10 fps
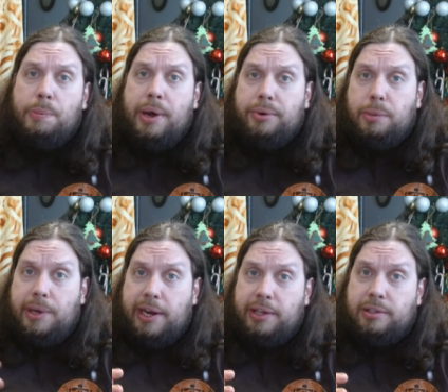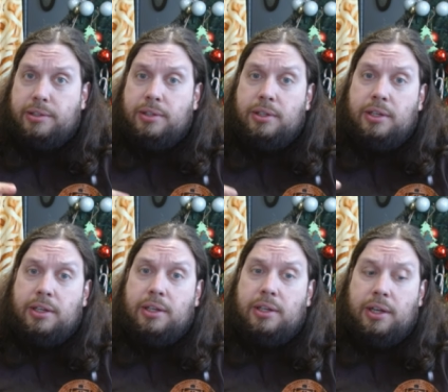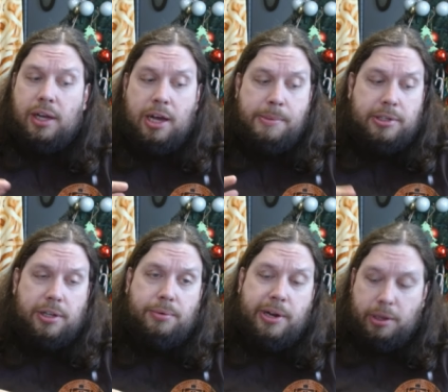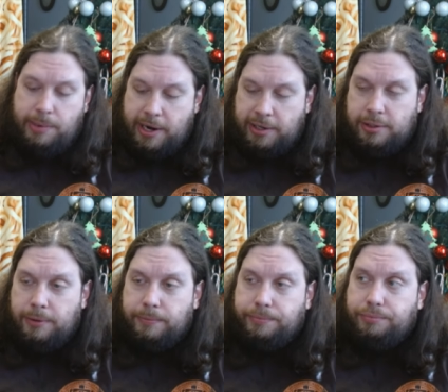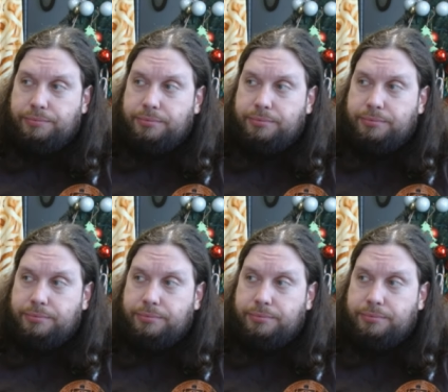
quarter pounder patties um, instead of the regular patties.